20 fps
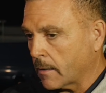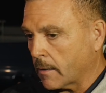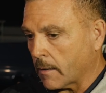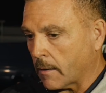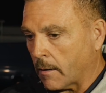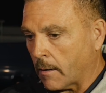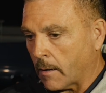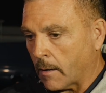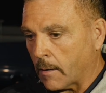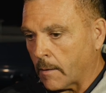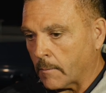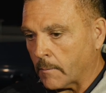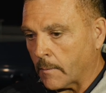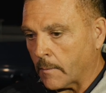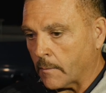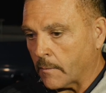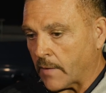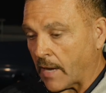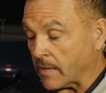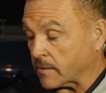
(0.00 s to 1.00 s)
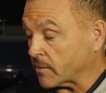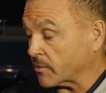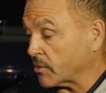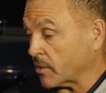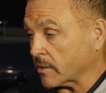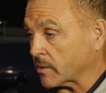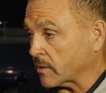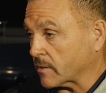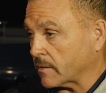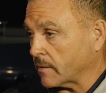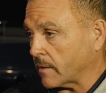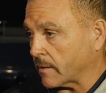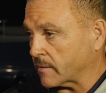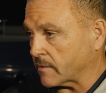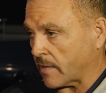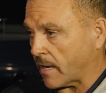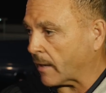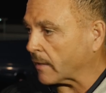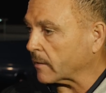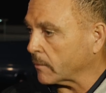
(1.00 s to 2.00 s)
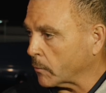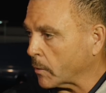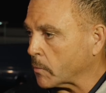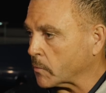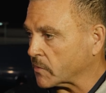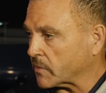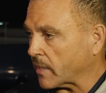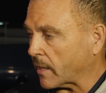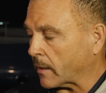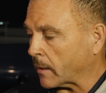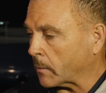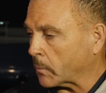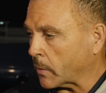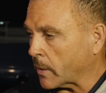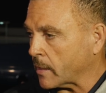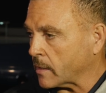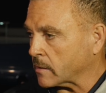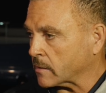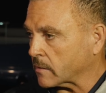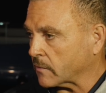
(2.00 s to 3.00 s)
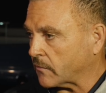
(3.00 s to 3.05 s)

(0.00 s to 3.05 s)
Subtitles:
that's just exactly what was taking place.